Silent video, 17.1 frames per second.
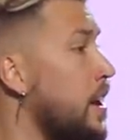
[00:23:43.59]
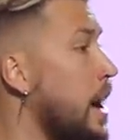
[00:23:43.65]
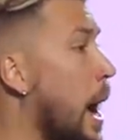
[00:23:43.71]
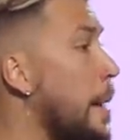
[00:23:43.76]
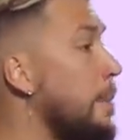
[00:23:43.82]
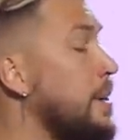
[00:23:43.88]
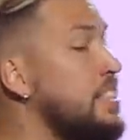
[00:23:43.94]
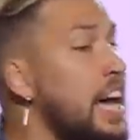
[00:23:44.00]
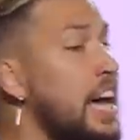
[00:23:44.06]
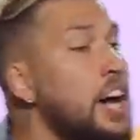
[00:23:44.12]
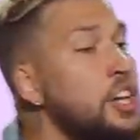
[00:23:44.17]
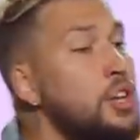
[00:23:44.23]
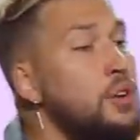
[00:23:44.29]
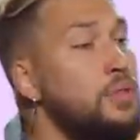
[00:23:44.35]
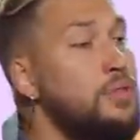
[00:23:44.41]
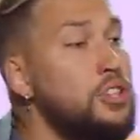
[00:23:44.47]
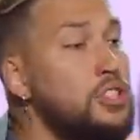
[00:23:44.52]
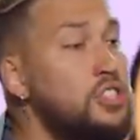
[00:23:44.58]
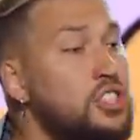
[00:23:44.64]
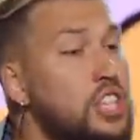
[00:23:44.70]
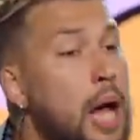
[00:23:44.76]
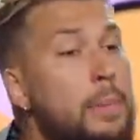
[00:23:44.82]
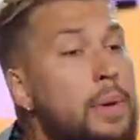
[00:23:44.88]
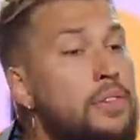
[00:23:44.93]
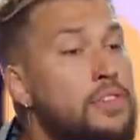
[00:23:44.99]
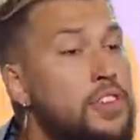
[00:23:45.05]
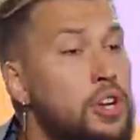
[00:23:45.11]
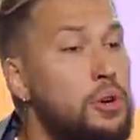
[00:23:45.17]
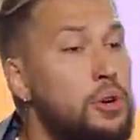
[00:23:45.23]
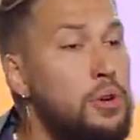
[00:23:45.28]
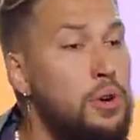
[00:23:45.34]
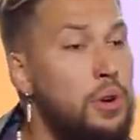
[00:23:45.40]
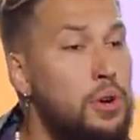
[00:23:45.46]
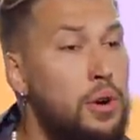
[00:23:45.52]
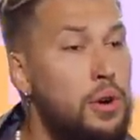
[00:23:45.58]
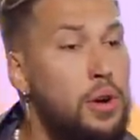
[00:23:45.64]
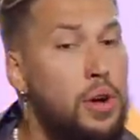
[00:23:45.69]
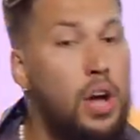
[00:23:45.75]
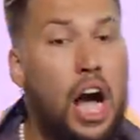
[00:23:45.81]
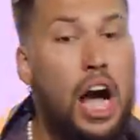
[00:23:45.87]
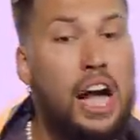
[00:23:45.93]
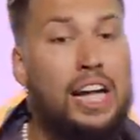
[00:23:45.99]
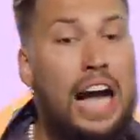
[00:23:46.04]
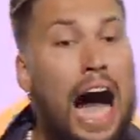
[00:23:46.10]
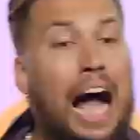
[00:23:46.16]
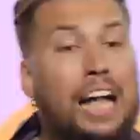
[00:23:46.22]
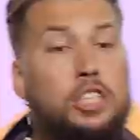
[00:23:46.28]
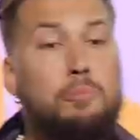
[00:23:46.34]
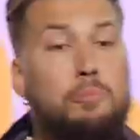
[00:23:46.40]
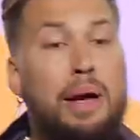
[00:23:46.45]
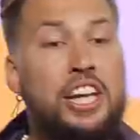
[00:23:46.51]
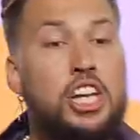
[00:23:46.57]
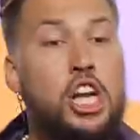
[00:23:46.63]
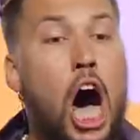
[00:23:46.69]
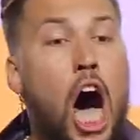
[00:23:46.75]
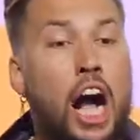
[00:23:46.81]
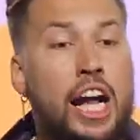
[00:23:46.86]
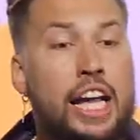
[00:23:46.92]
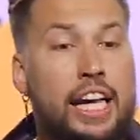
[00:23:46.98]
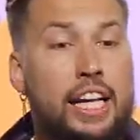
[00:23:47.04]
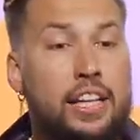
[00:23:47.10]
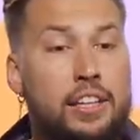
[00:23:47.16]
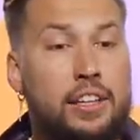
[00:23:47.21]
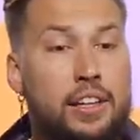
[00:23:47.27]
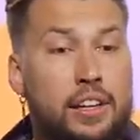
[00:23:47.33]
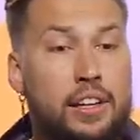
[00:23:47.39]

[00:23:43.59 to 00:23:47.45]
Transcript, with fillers: I'm gonna tell you, for some of you, God's been knocking,